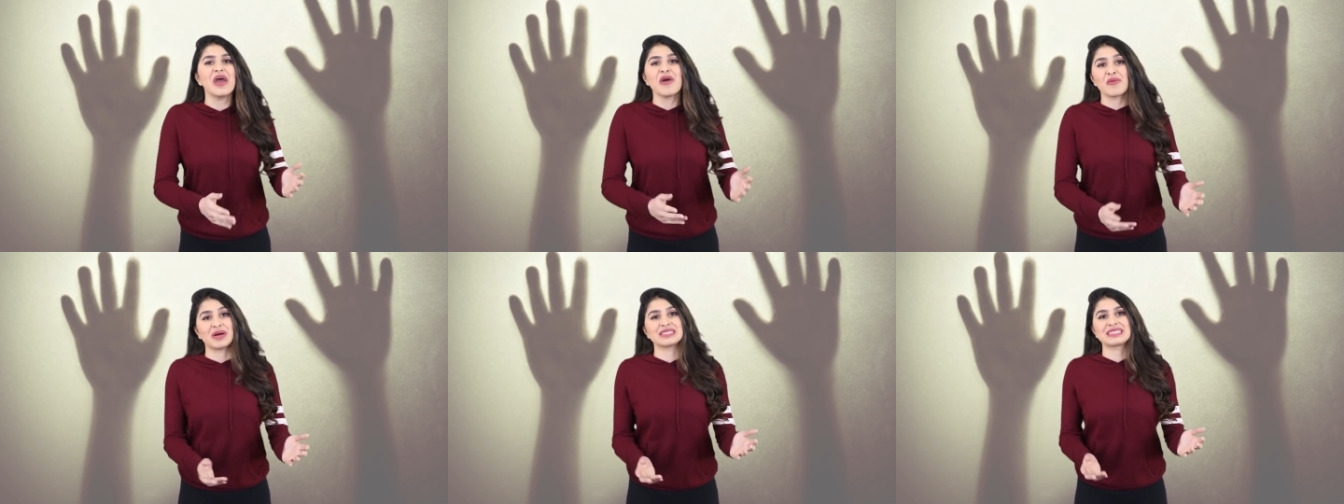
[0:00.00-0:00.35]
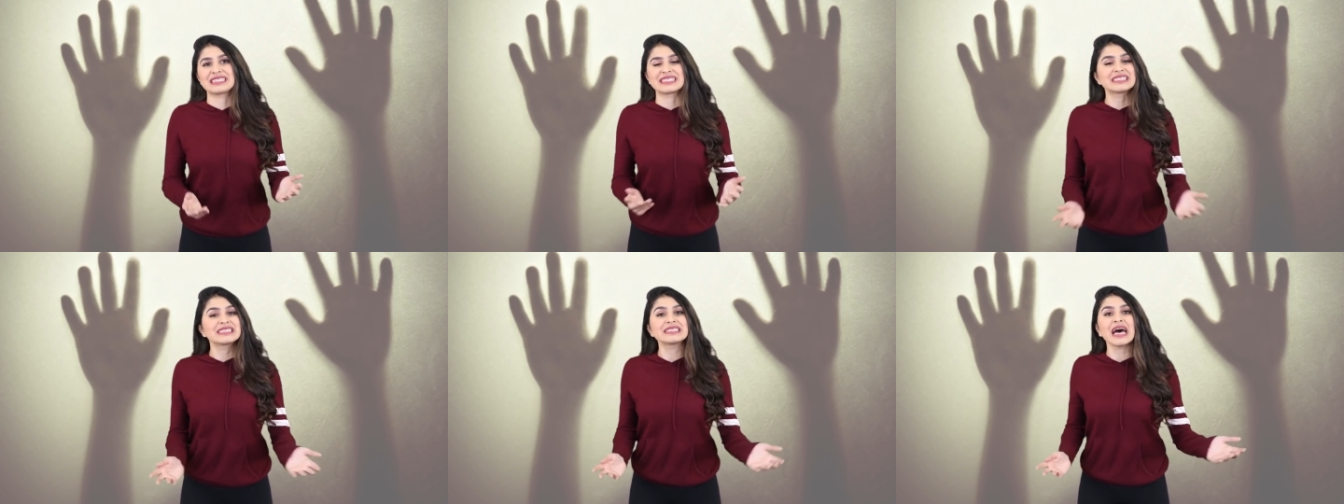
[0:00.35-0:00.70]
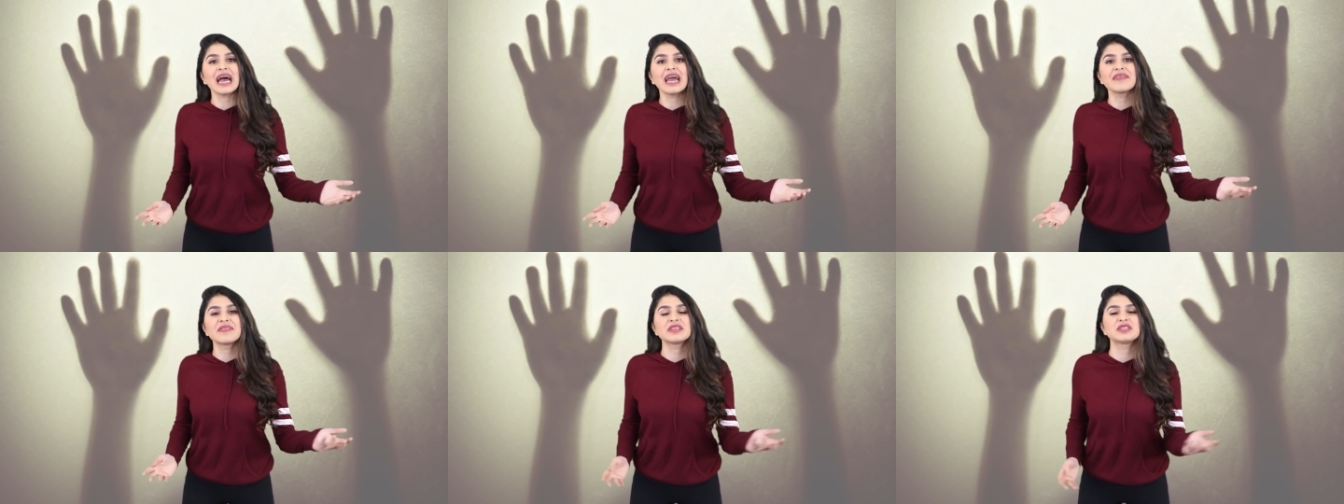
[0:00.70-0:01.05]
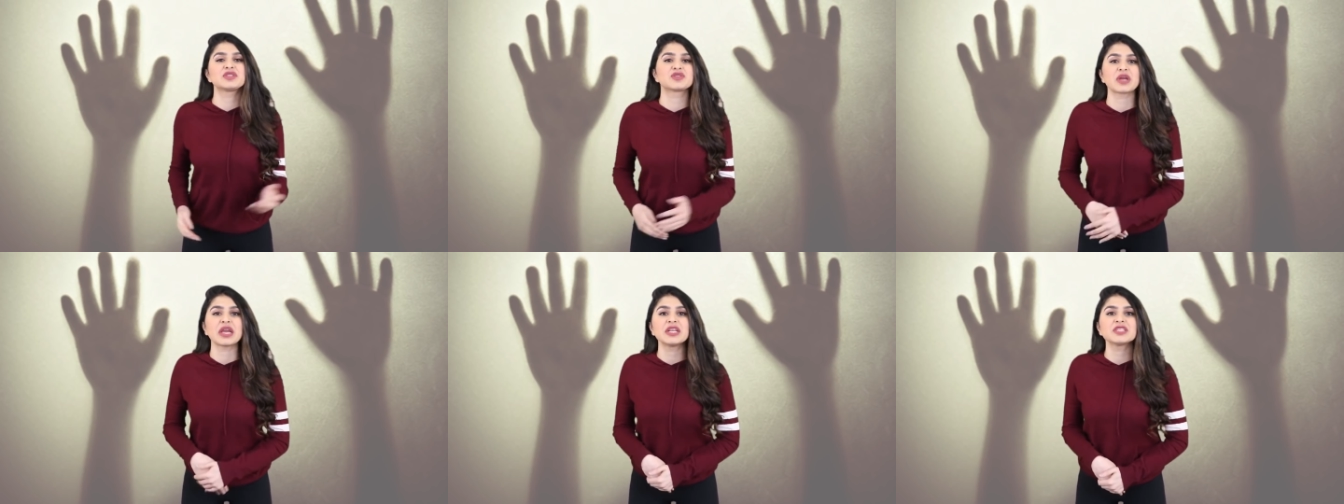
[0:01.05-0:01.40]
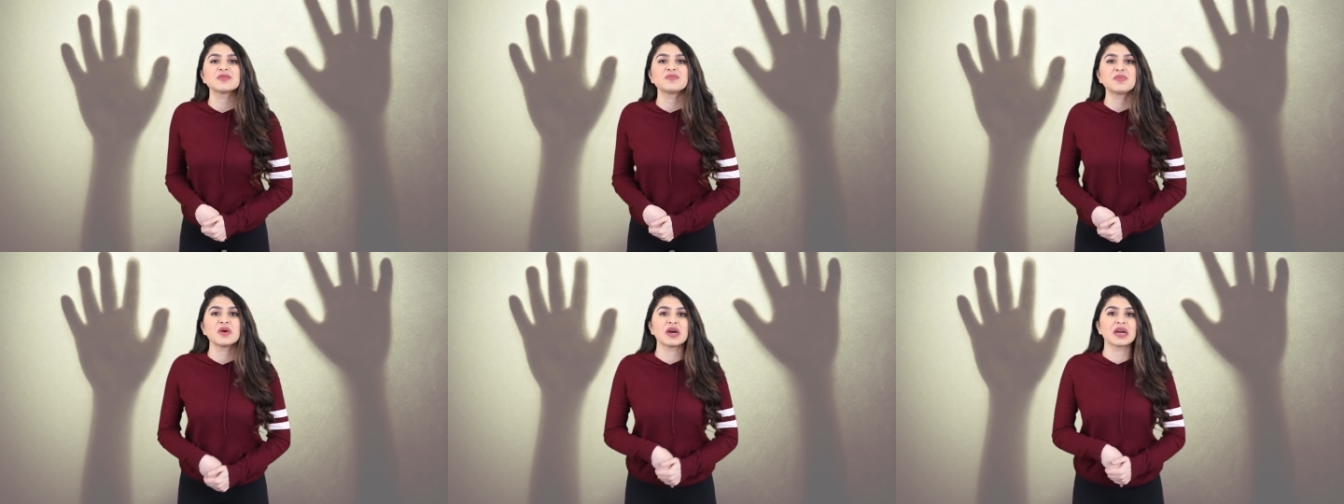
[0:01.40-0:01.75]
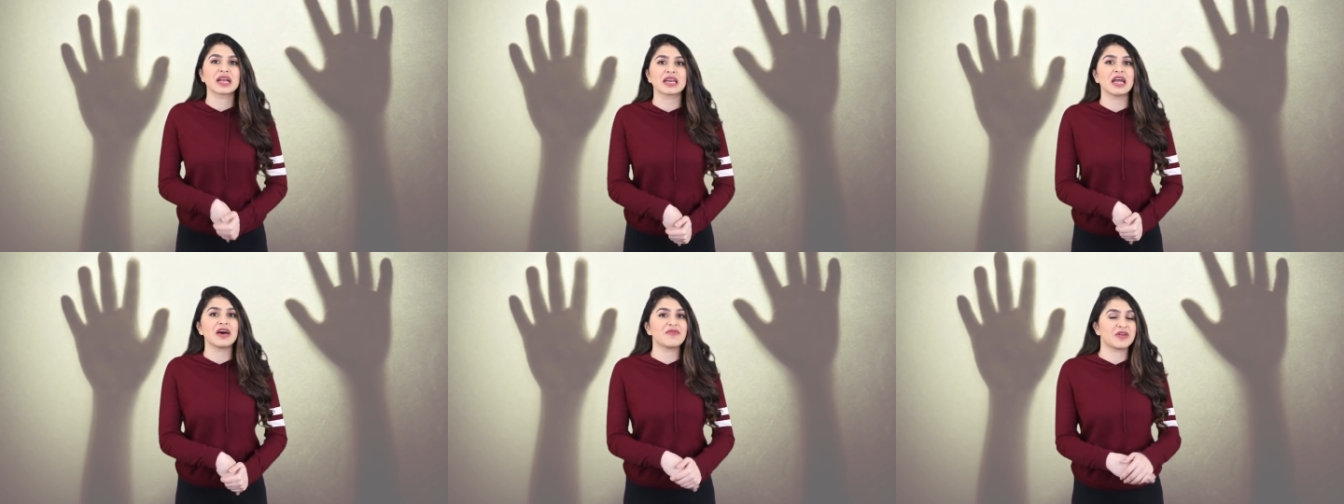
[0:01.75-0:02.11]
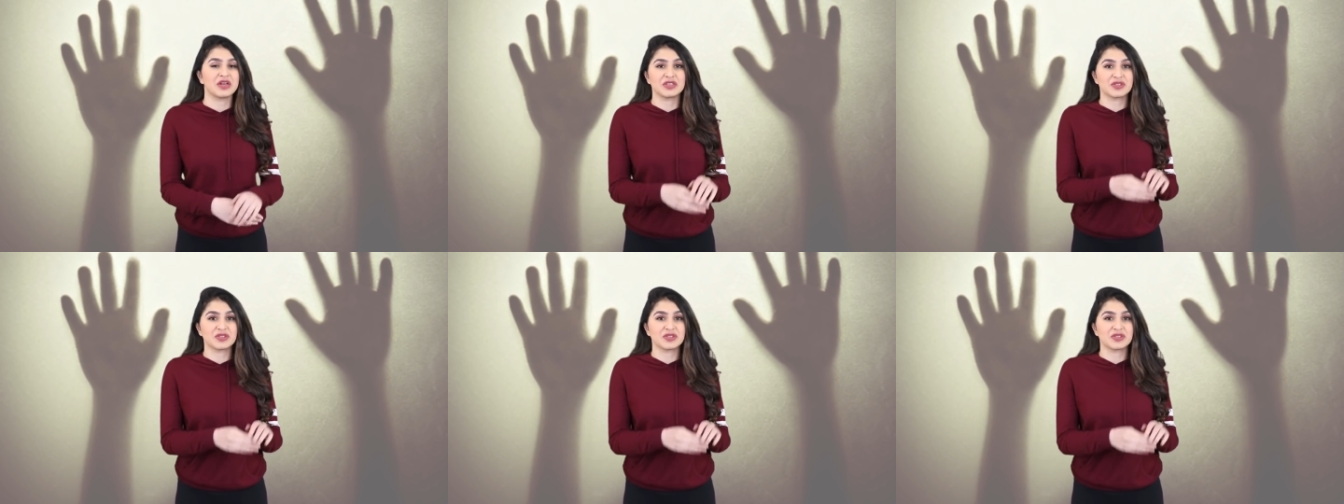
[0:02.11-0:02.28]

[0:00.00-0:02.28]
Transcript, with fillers: Once inside, the stranger put a glove on